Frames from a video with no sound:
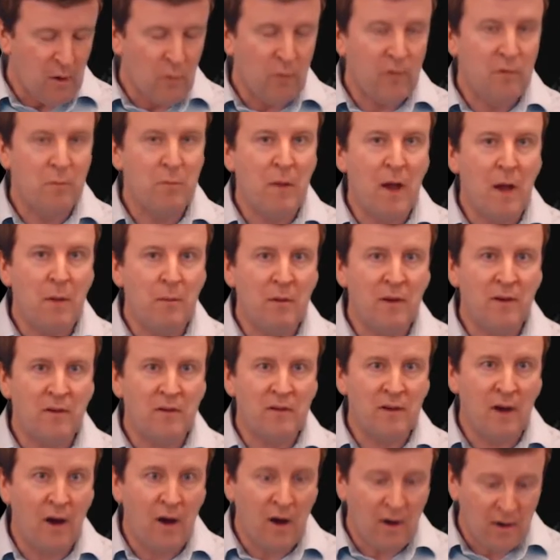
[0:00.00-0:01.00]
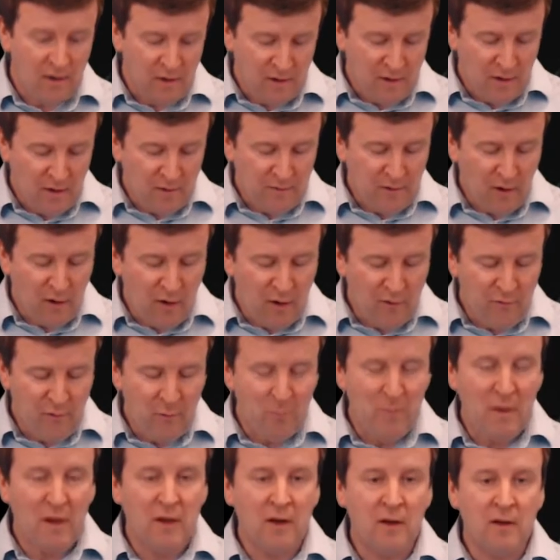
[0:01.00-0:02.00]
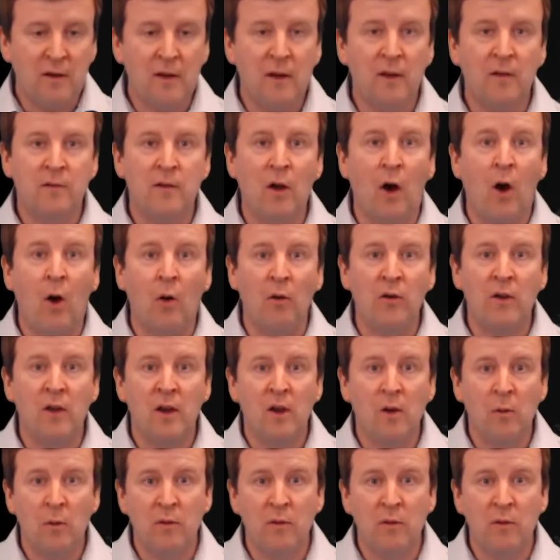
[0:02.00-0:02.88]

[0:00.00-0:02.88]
which may be as young as 500,000 years old,